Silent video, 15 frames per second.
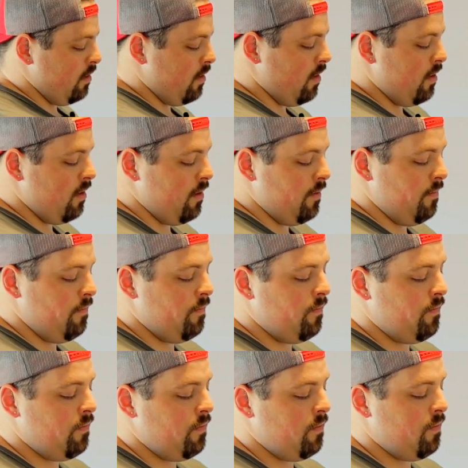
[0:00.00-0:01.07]

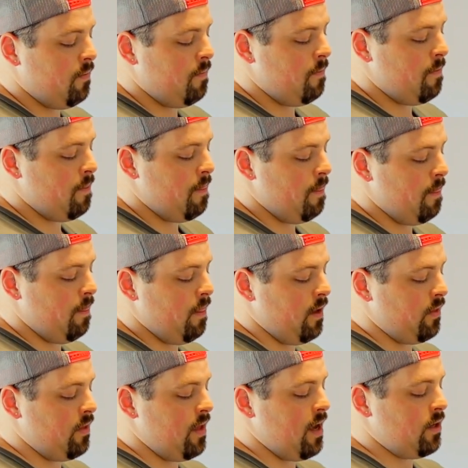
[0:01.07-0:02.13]

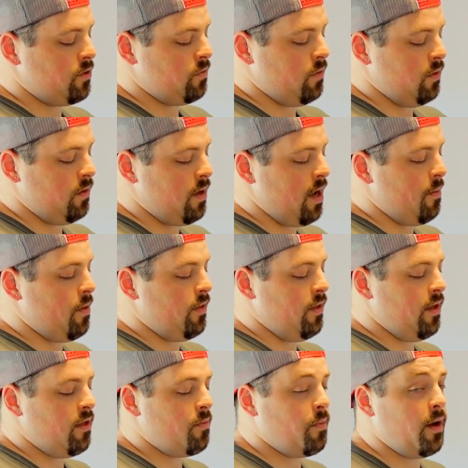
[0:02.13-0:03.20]
the actual time on
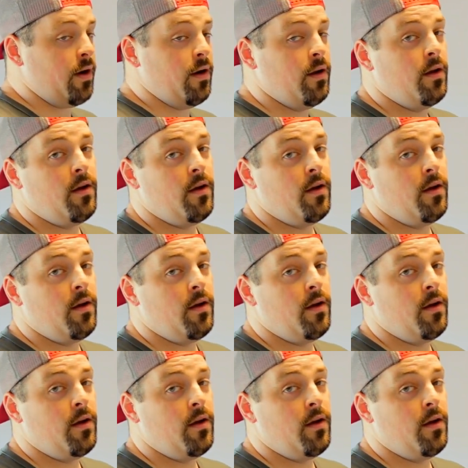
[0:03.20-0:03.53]
this, but